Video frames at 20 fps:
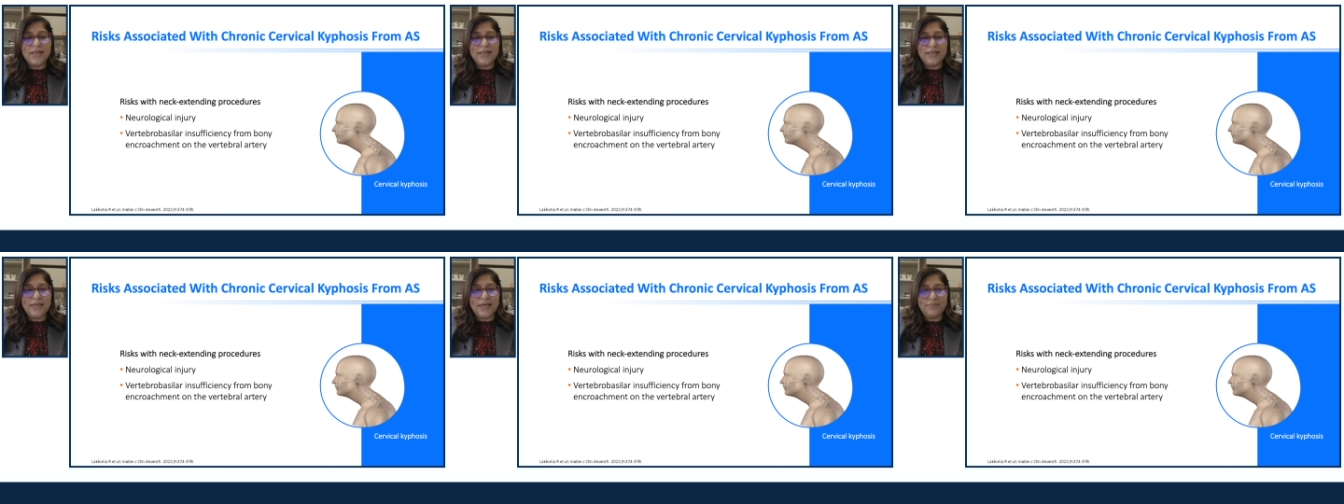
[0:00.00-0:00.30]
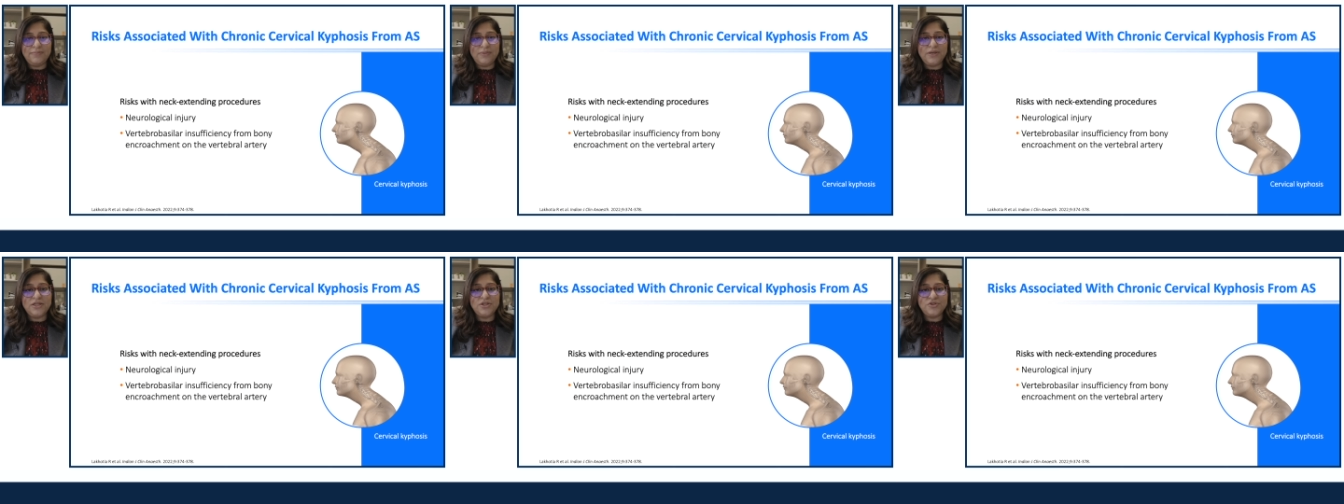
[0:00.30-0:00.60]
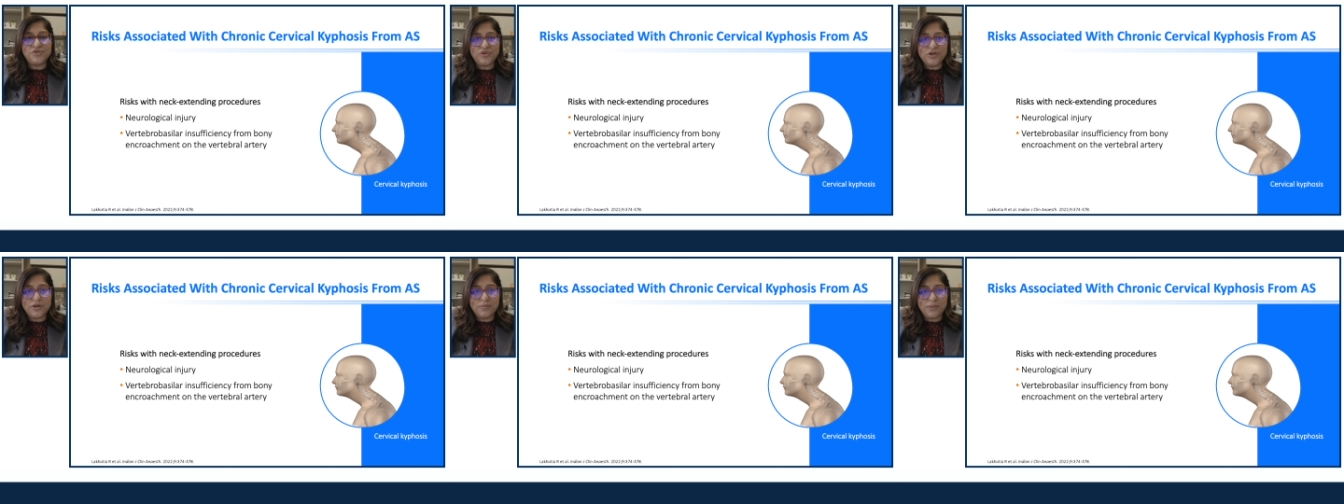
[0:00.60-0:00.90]
can be
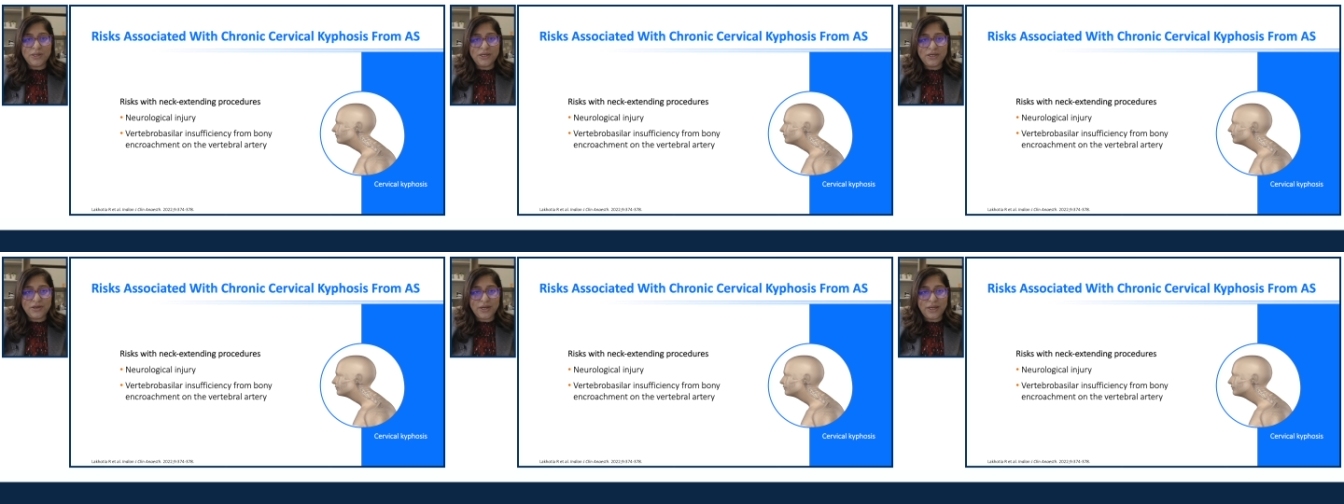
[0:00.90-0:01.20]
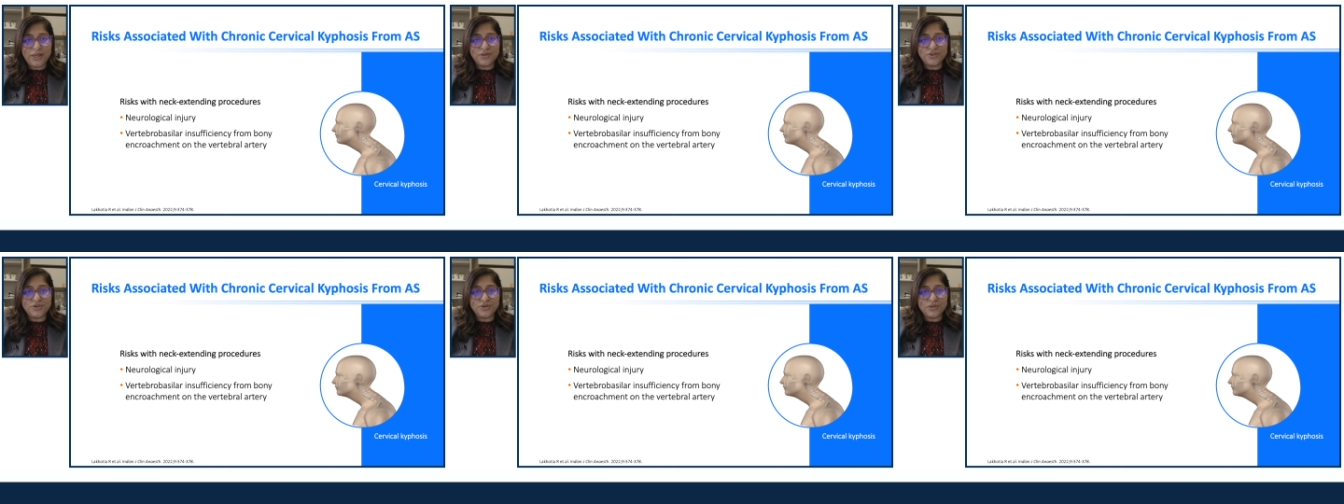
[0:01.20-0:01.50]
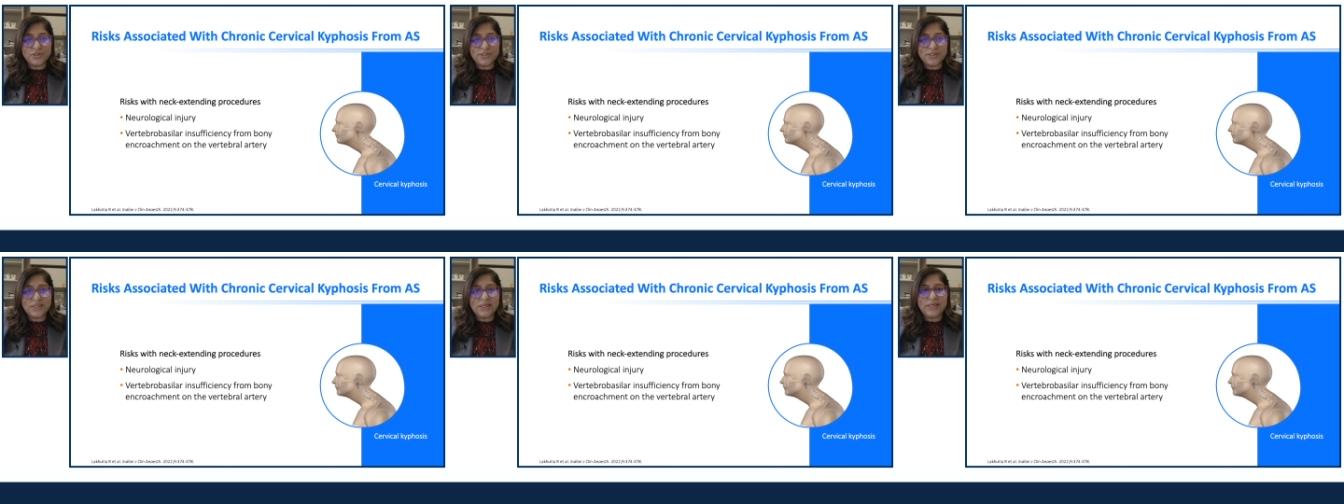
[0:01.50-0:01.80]
extremely
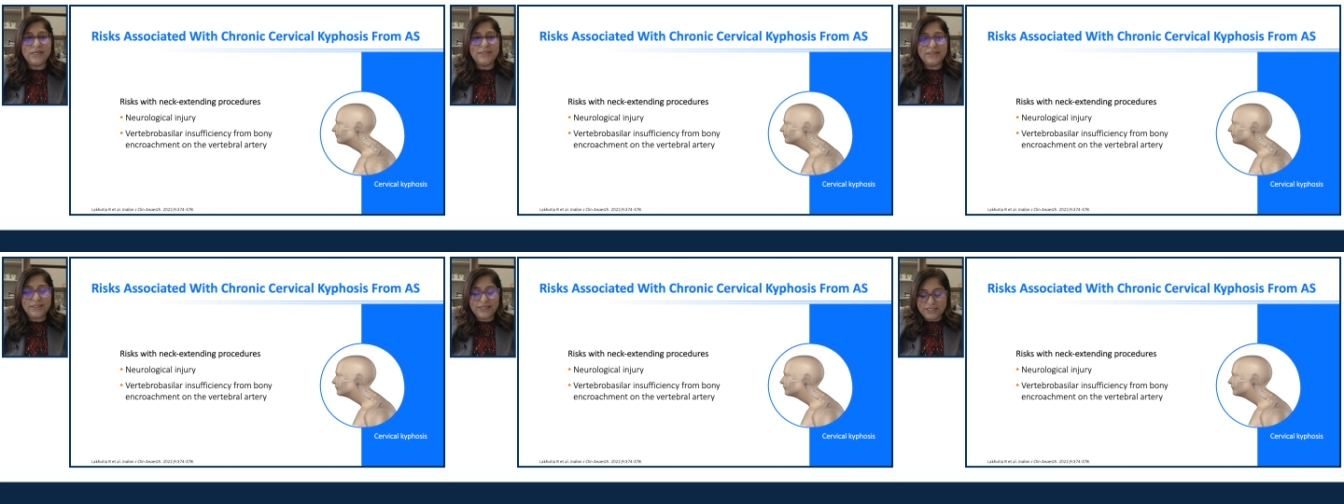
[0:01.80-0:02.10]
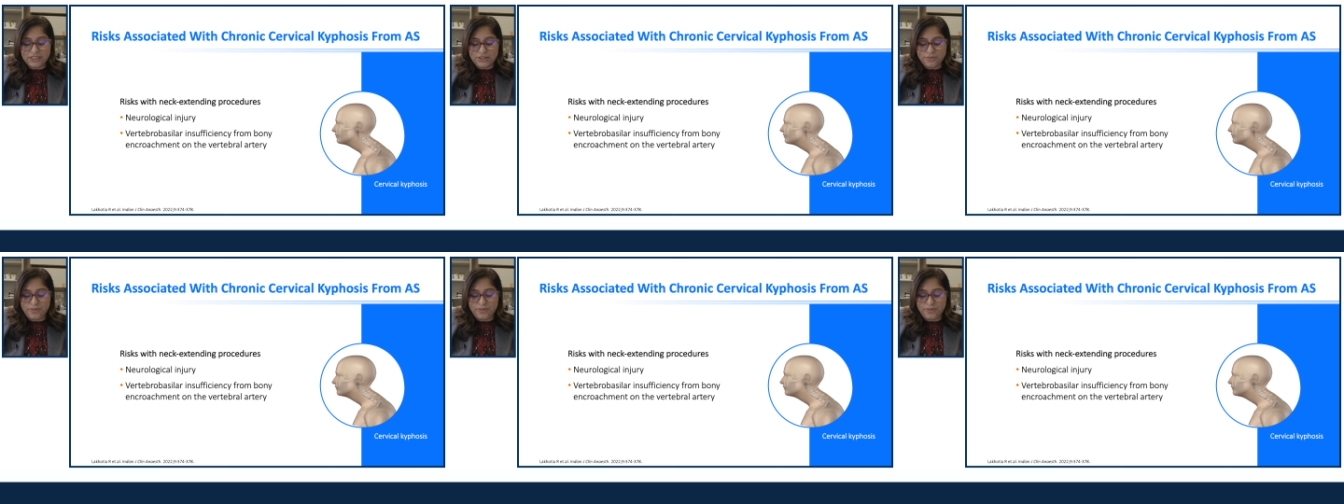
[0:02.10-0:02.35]
dangerous in these